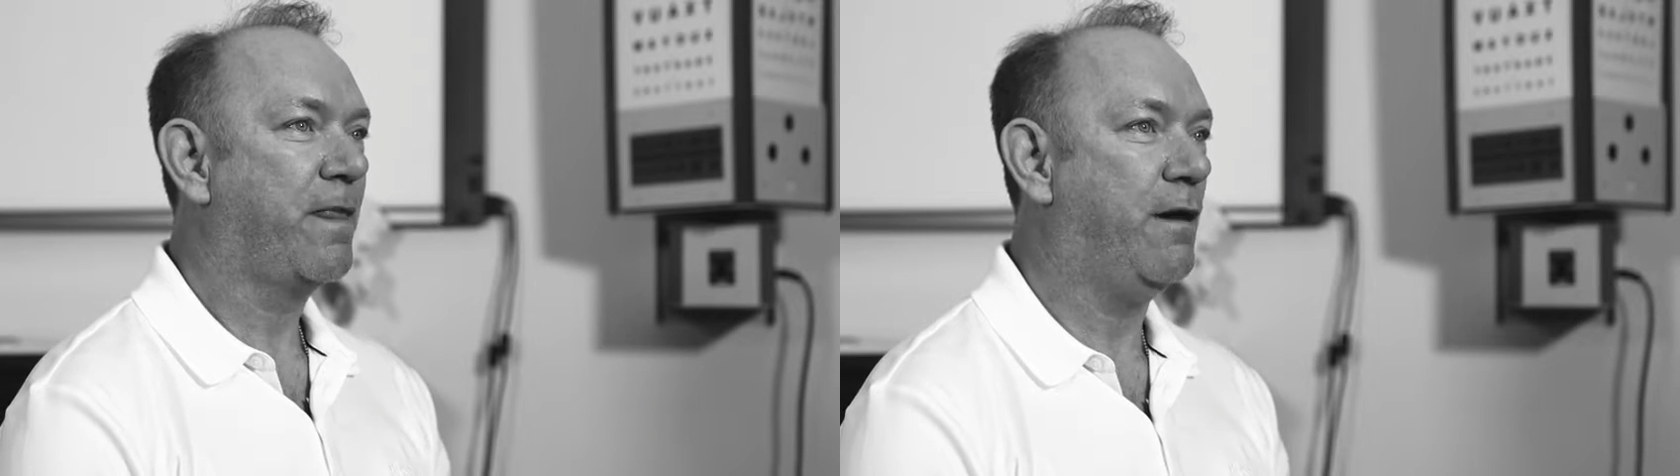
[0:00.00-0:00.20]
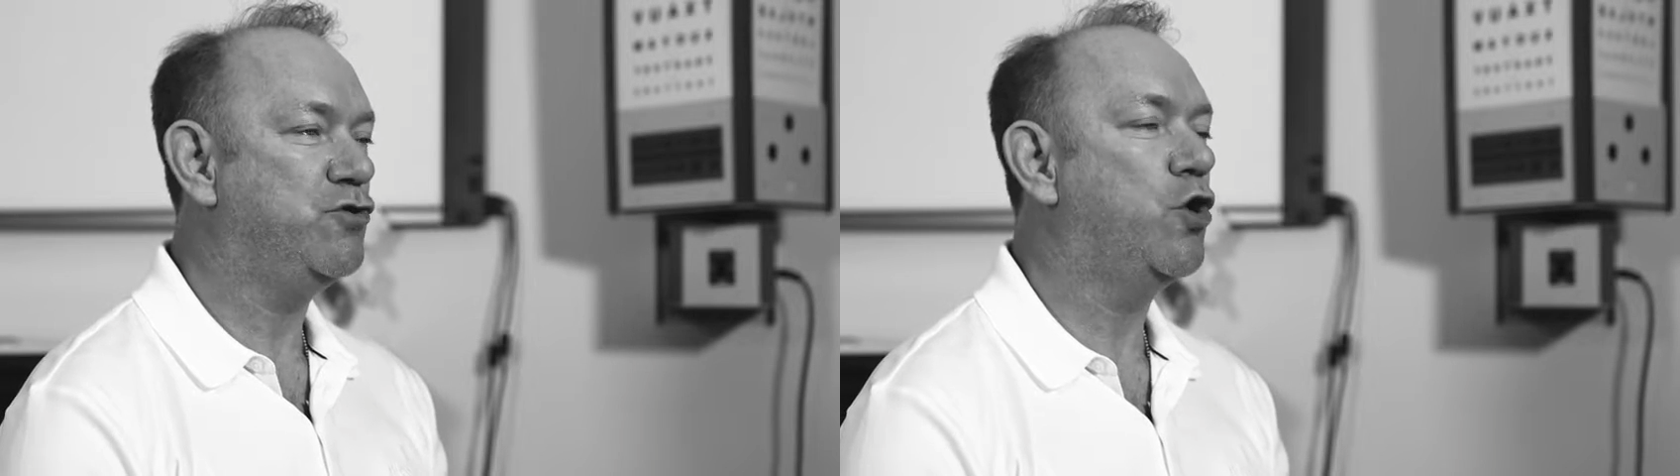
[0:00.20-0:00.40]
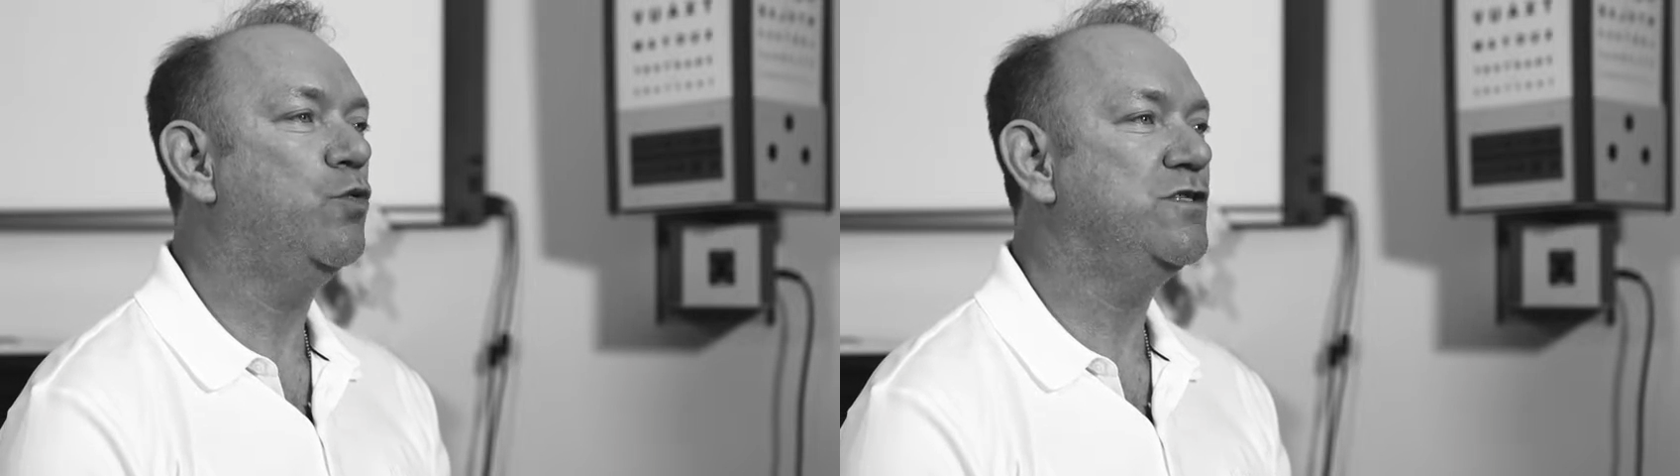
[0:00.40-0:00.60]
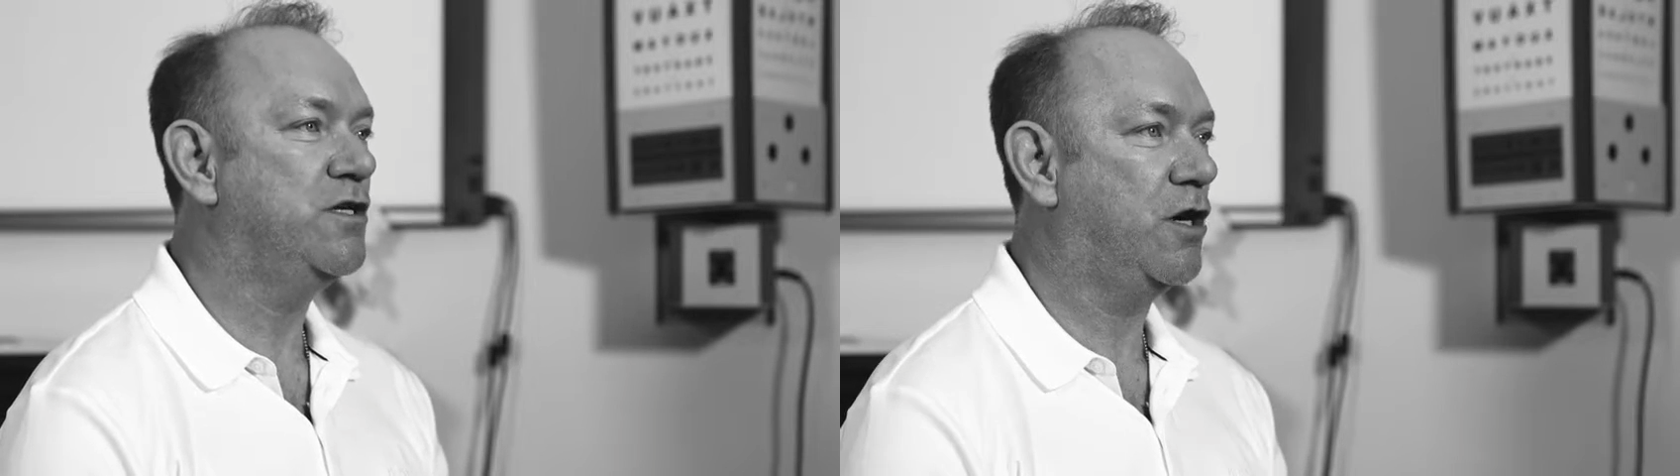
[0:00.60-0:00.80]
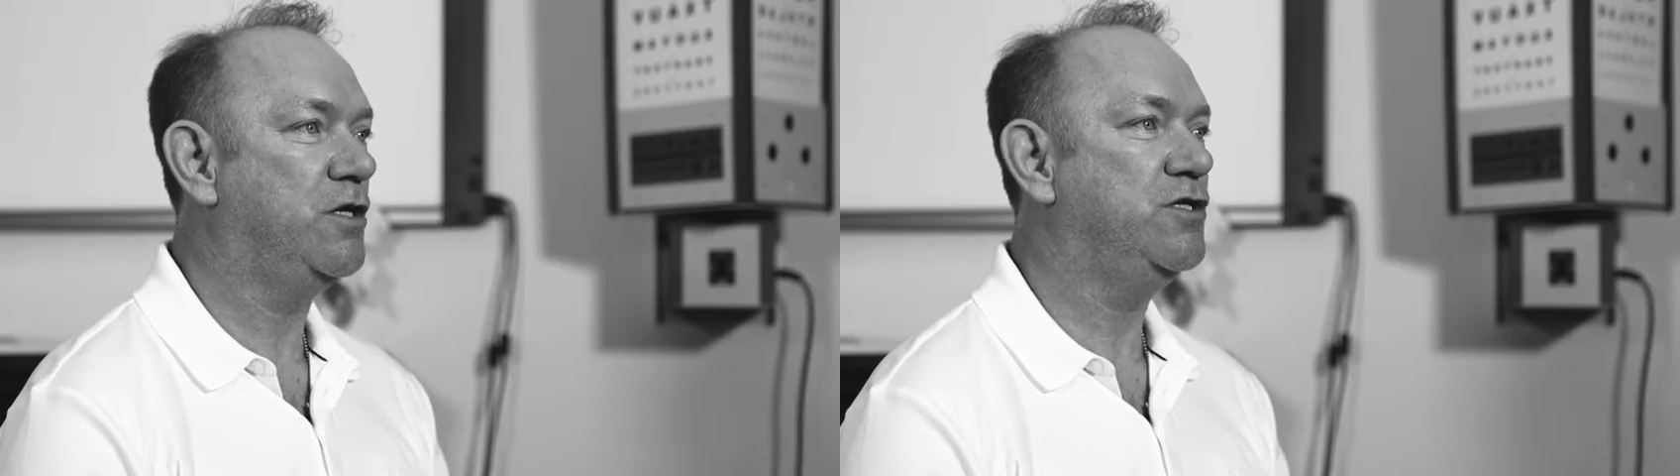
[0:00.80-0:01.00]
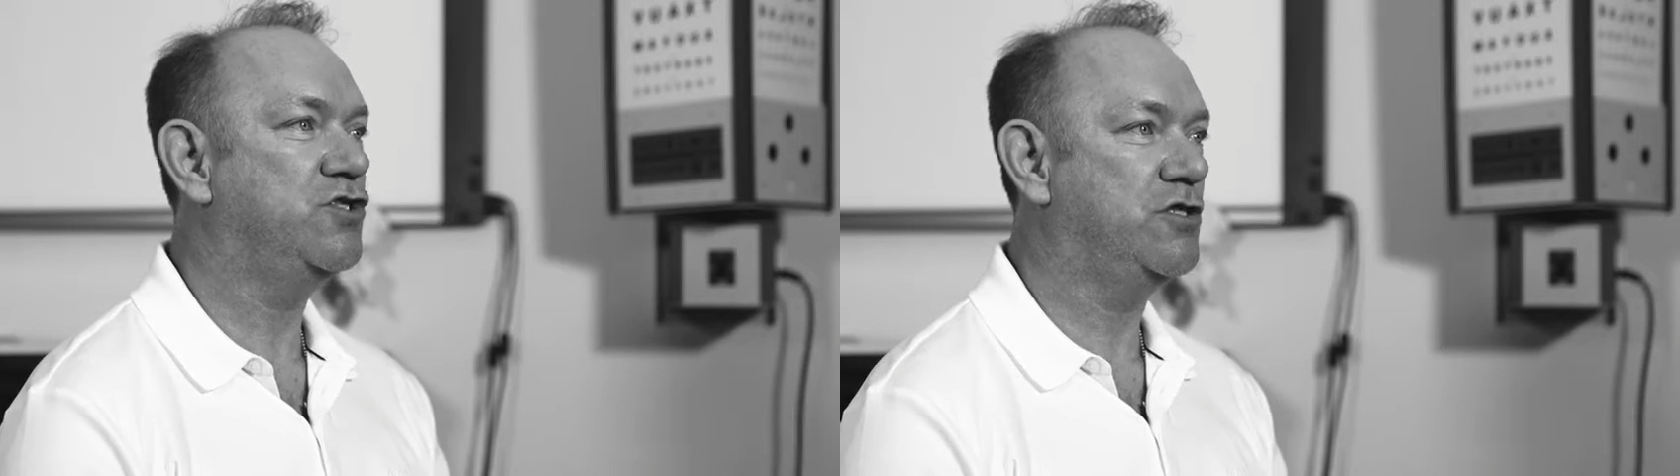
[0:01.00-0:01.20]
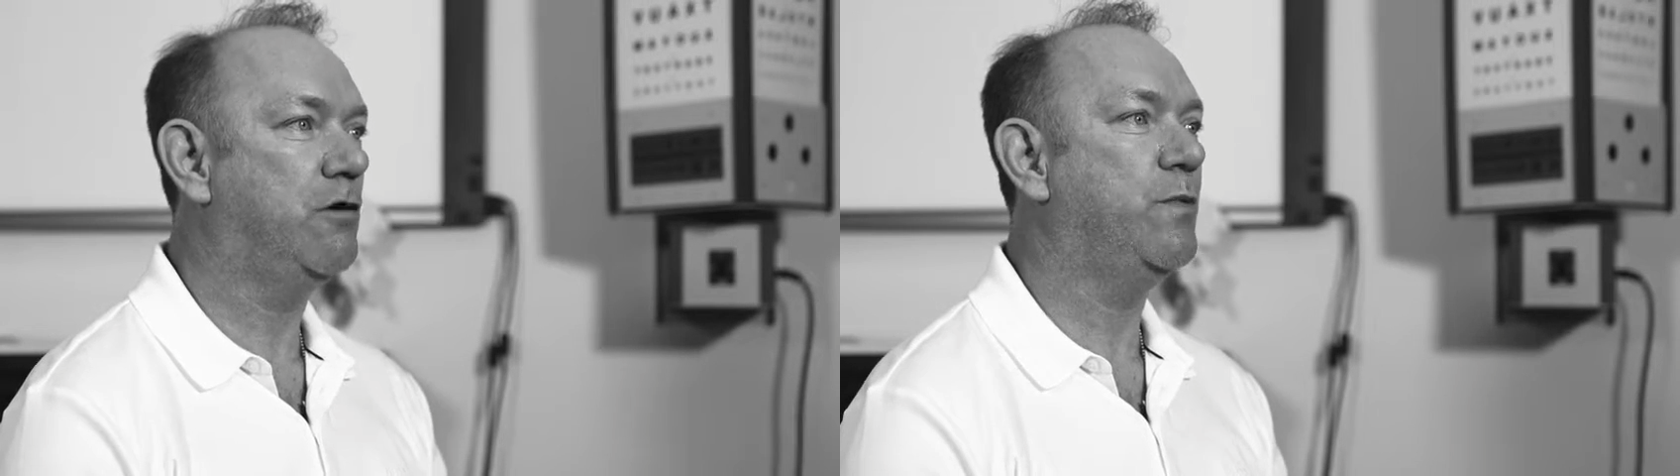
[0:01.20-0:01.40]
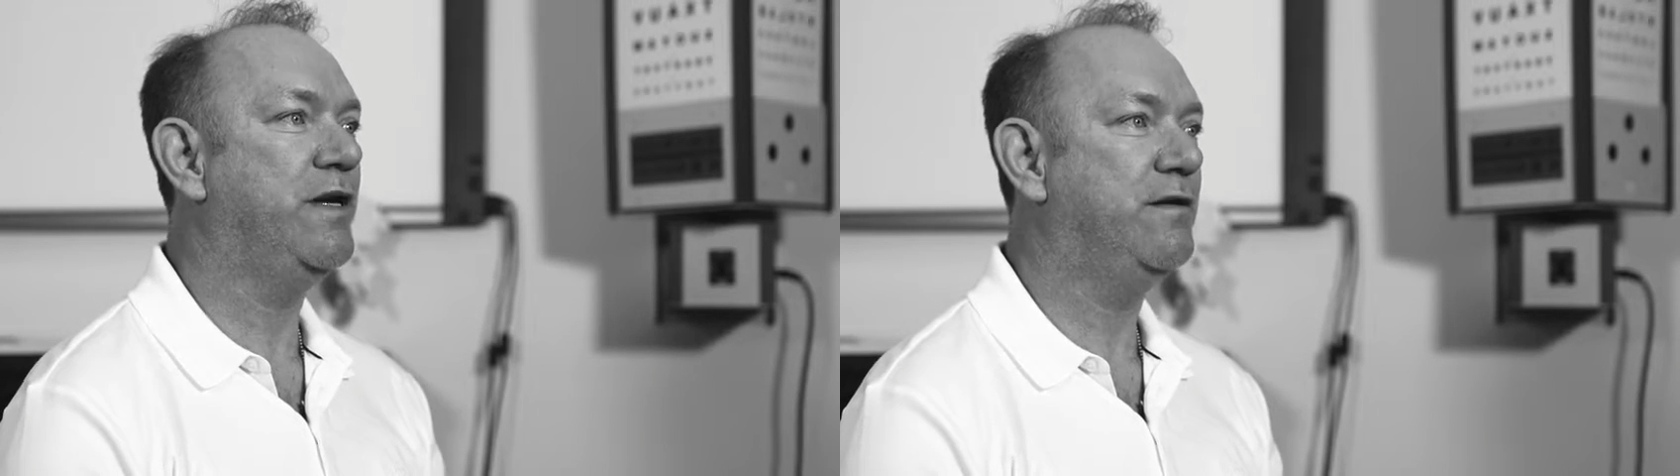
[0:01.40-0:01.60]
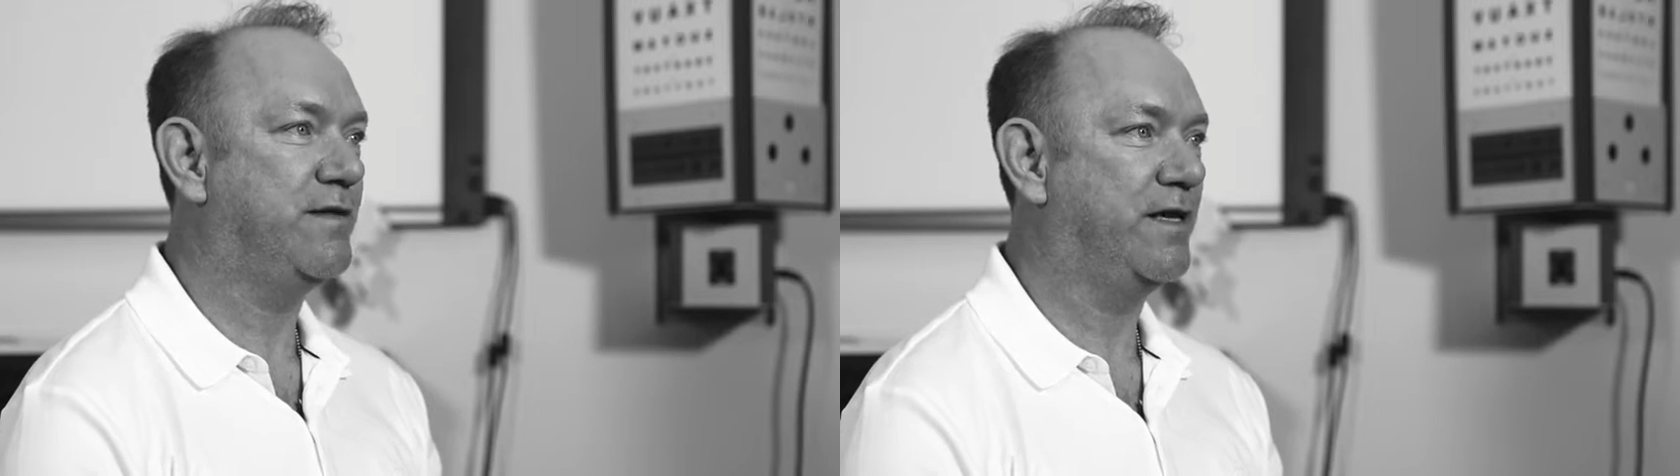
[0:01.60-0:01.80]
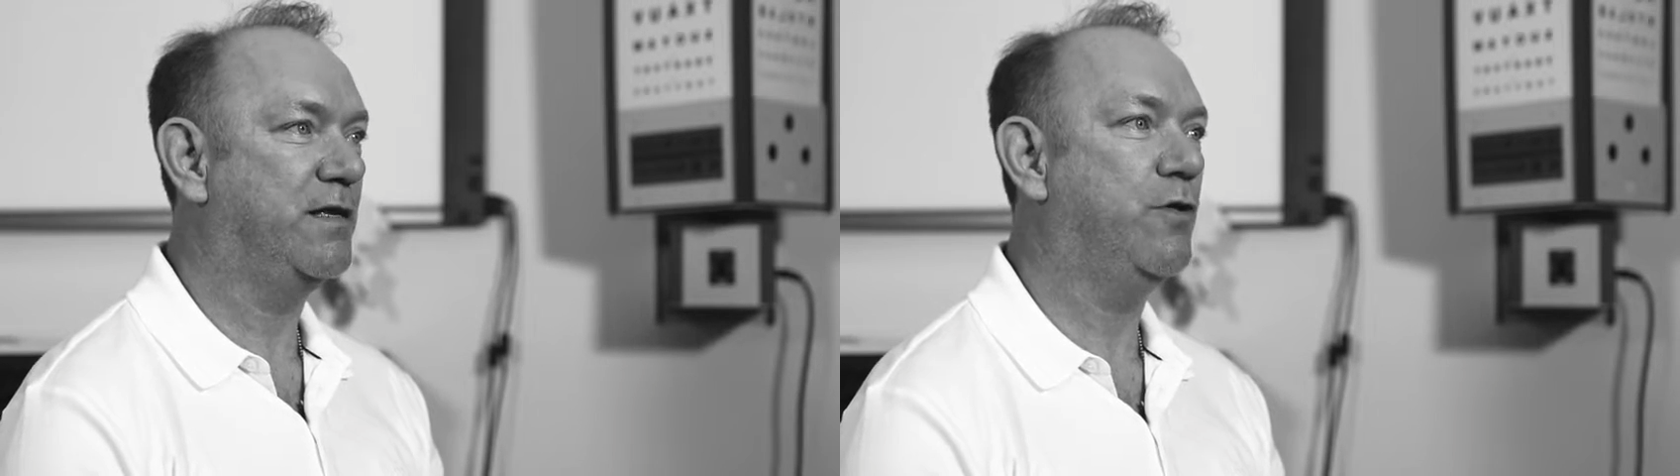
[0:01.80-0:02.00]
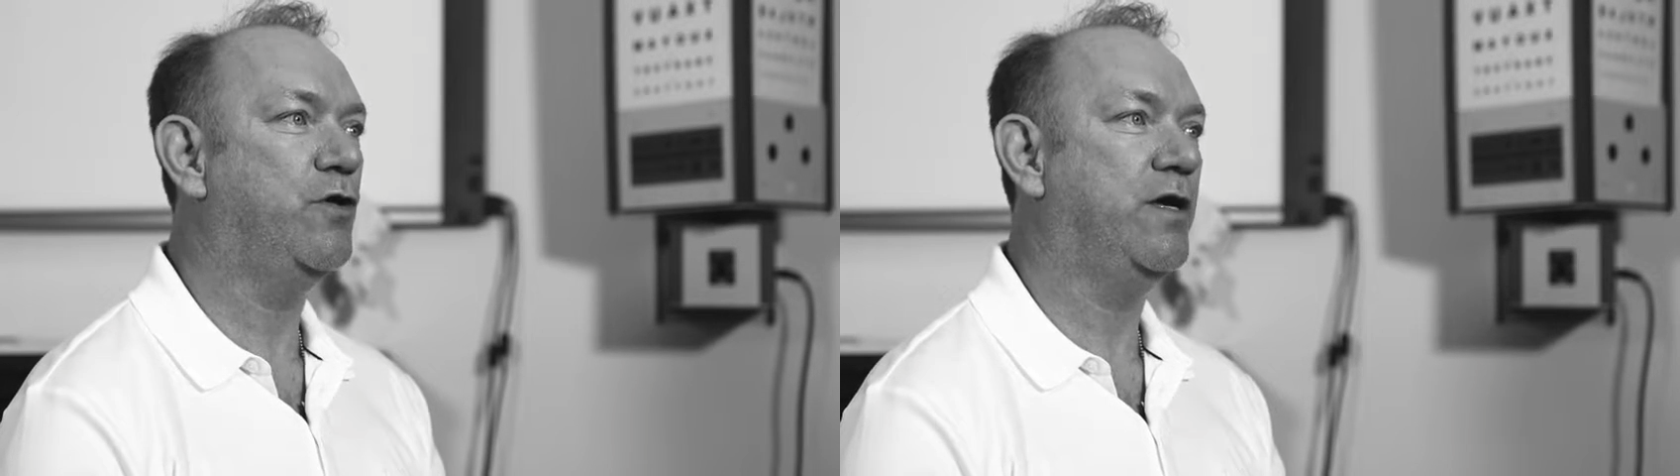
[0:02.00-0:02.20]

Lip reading: I was always encouraged to go away and think about